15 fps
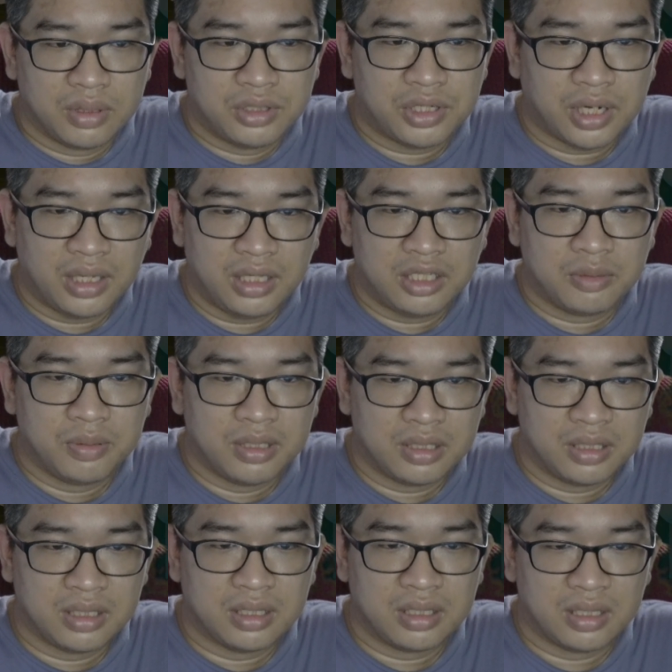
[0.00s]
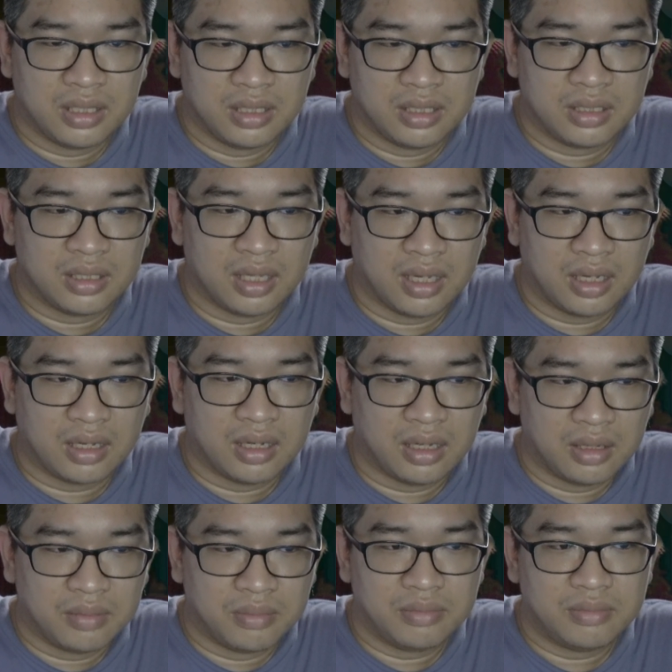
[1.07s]
Chinese businesses, like
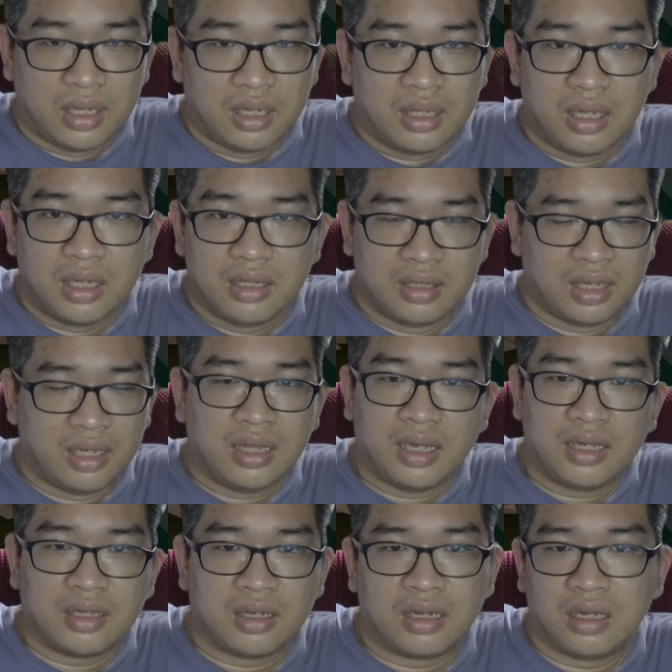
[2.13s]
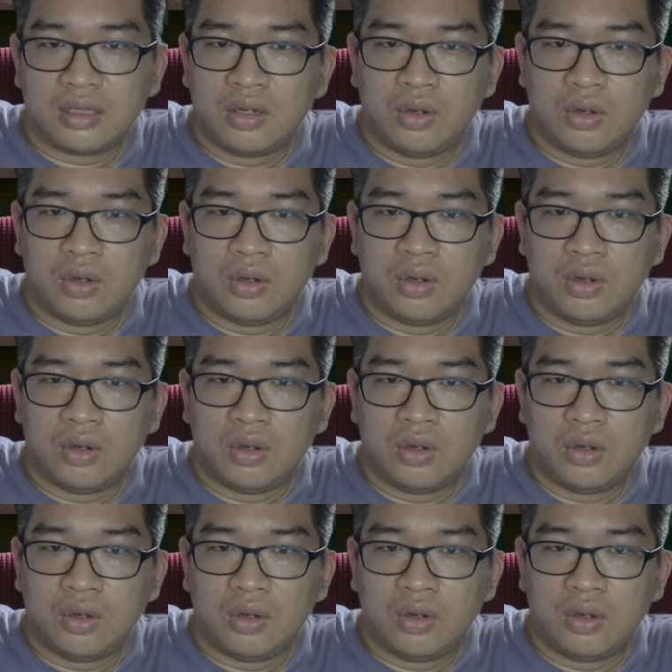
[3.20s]
they like to cut